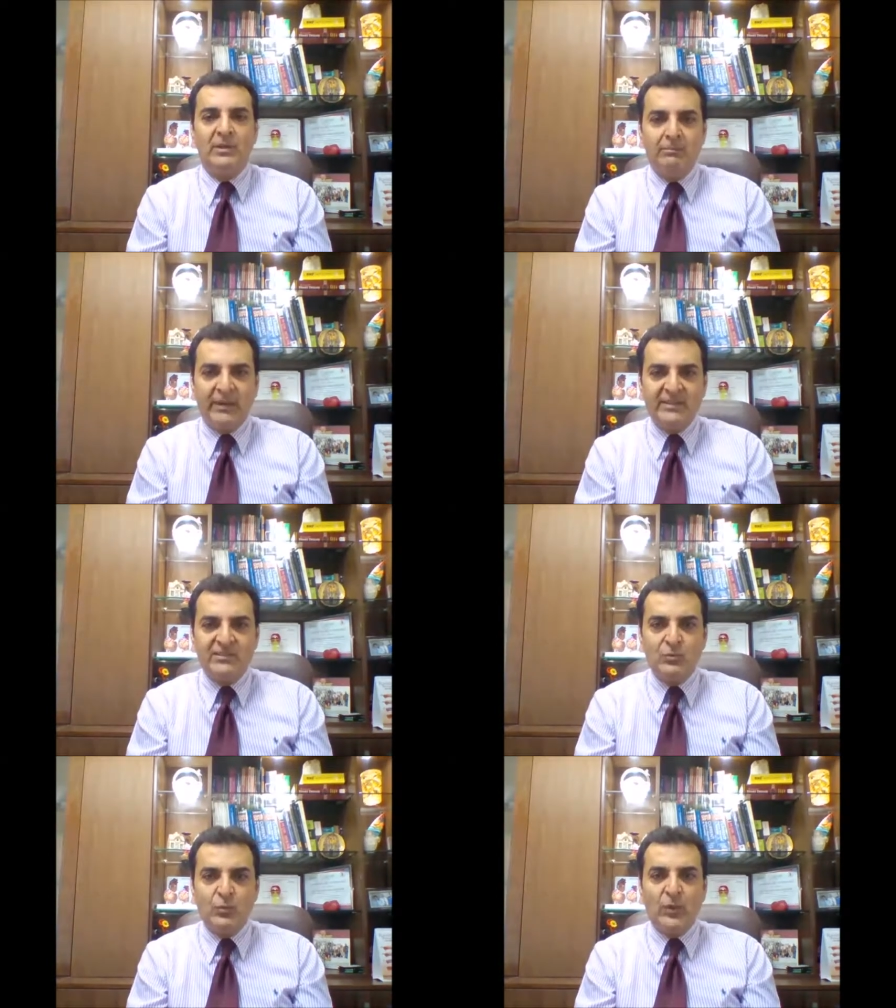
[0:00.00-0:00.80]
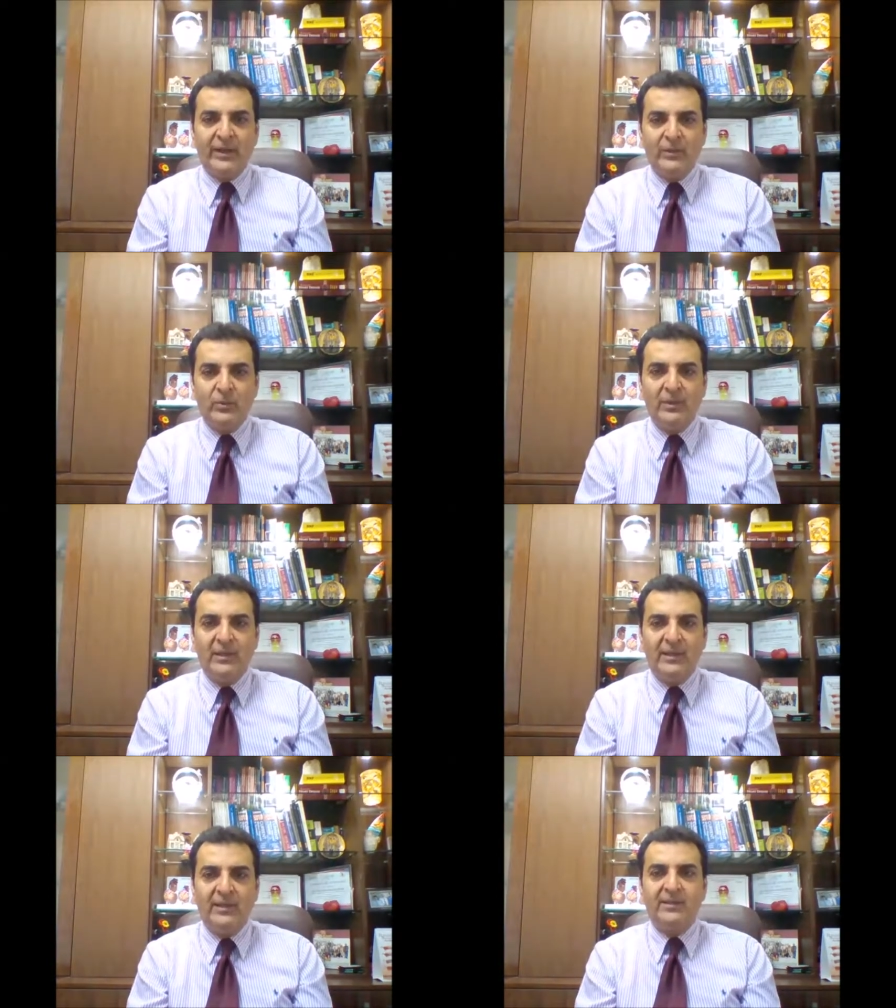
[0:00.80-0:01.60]
-1
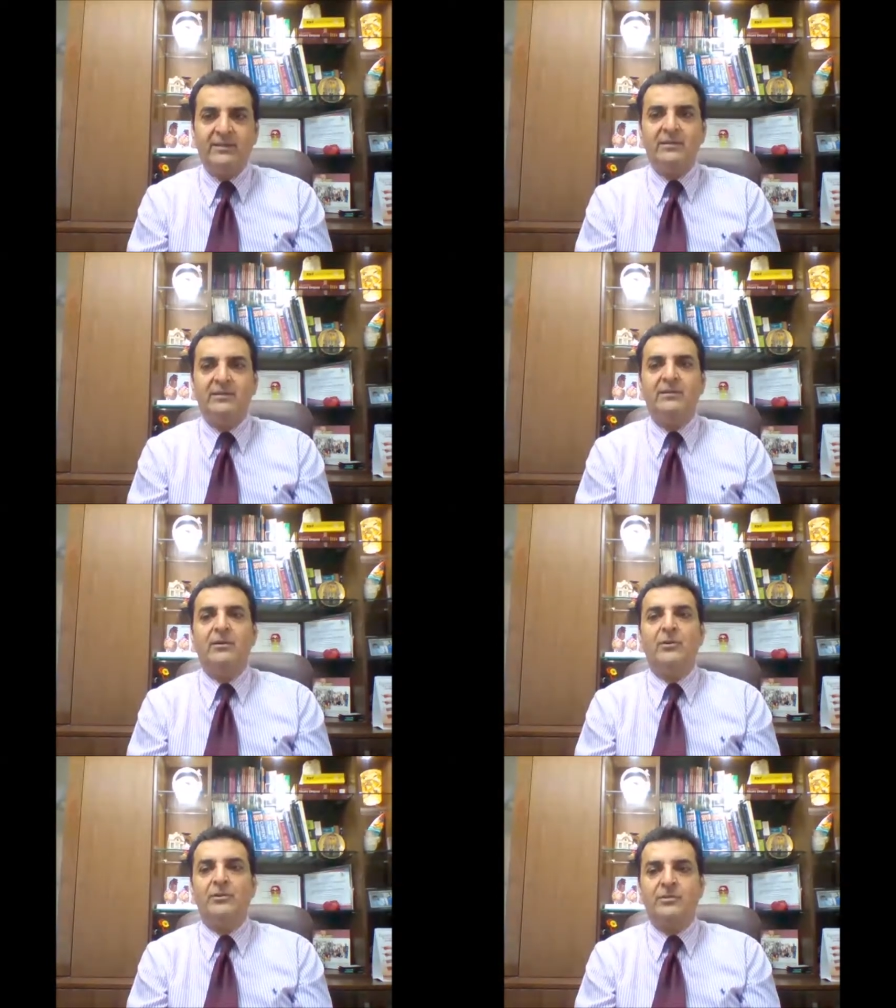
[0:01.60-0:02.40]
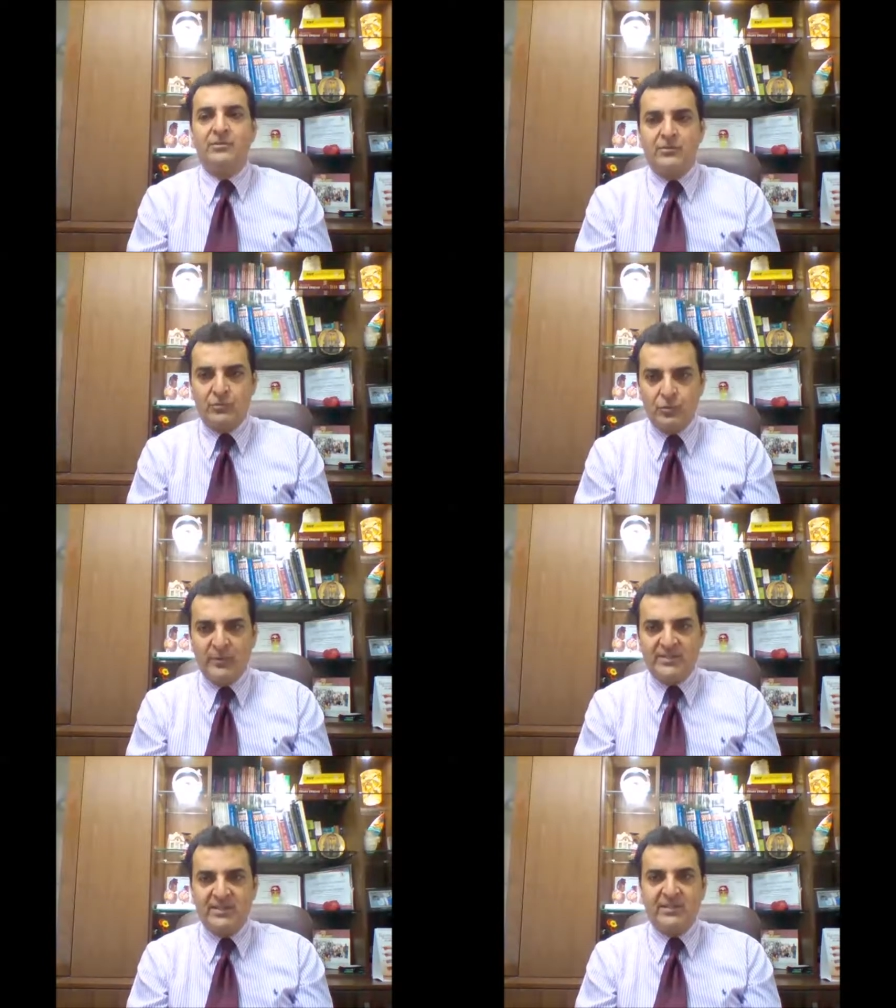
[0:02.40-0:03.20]
only, and
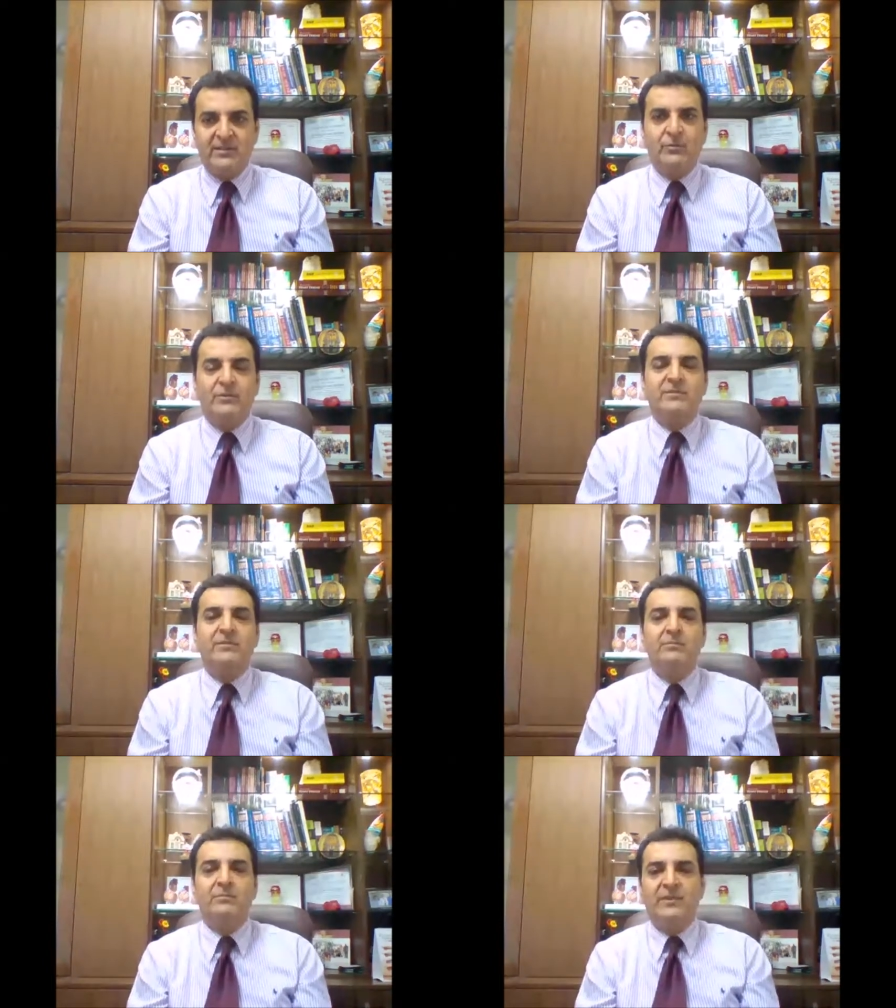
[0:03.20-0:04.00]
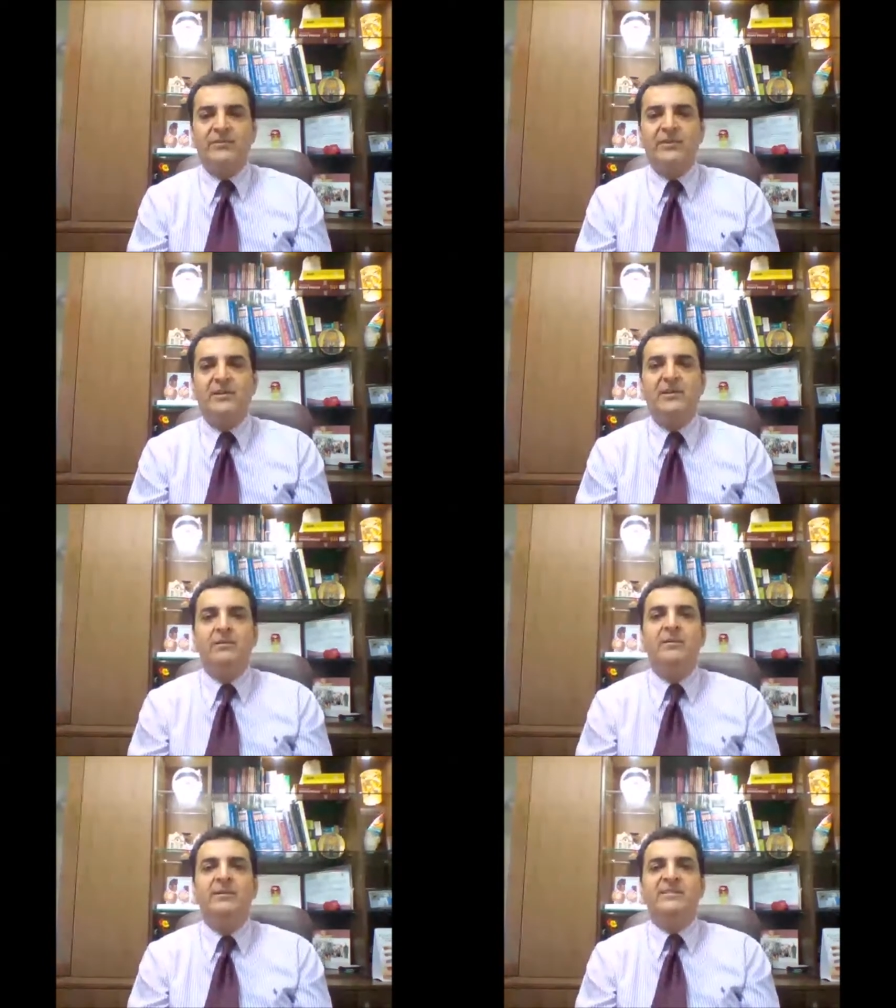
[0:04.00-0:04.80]
rosuvastatin was
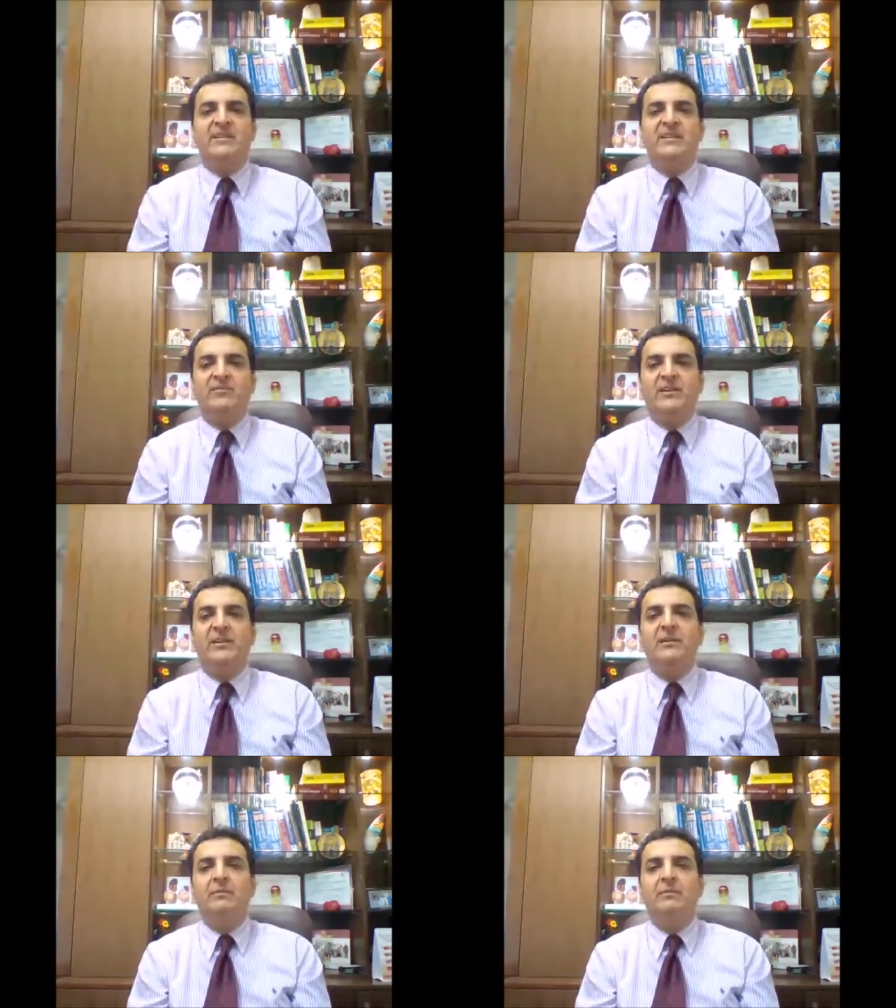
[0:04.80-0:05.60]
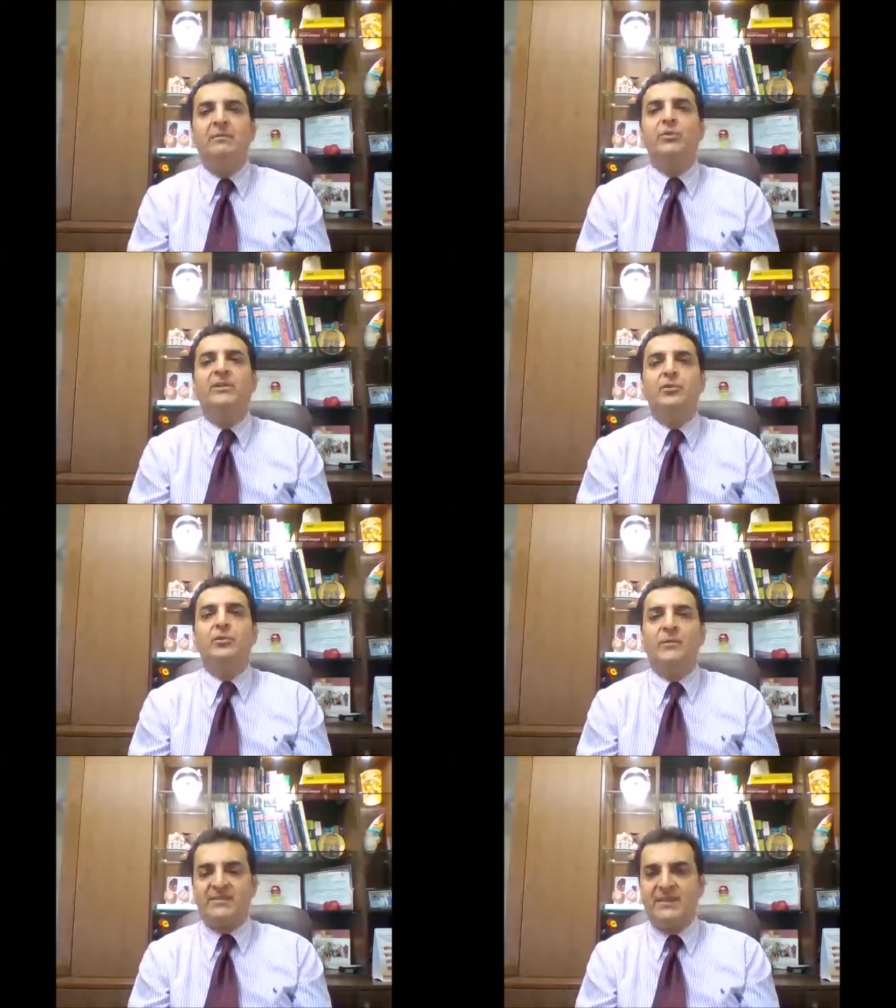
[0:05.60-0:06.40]
definitely significantly more than
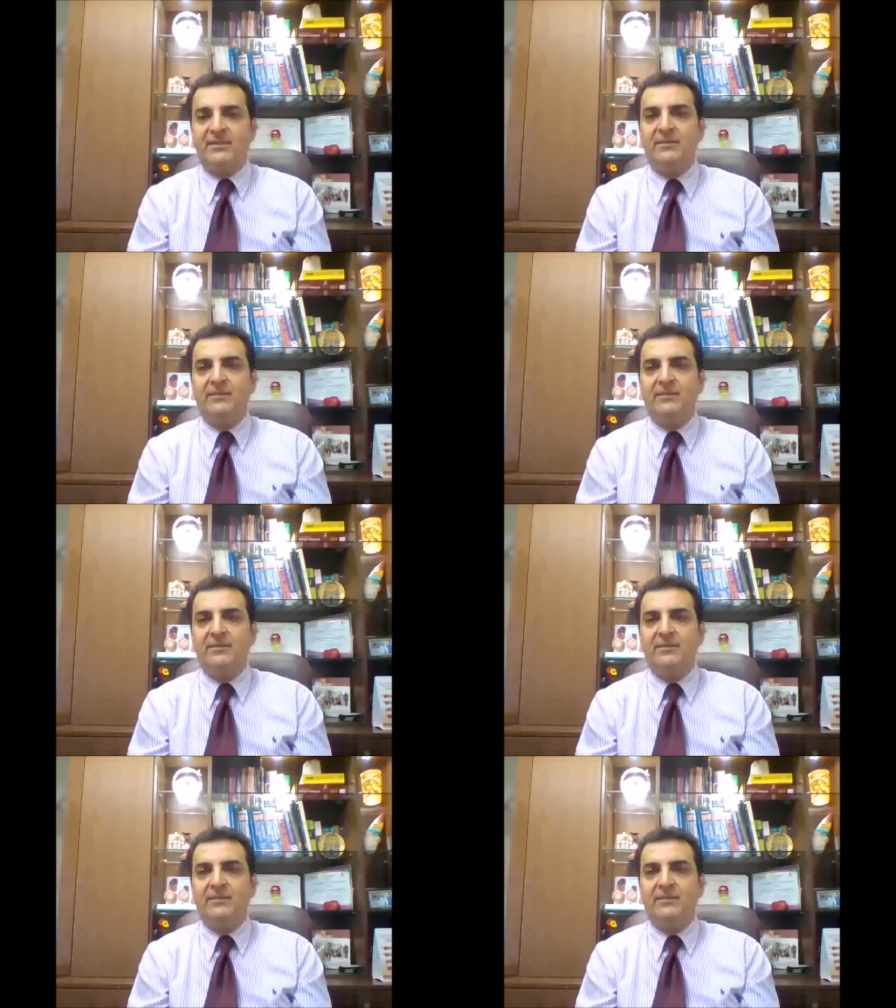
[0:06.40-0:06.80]
atorvastatin.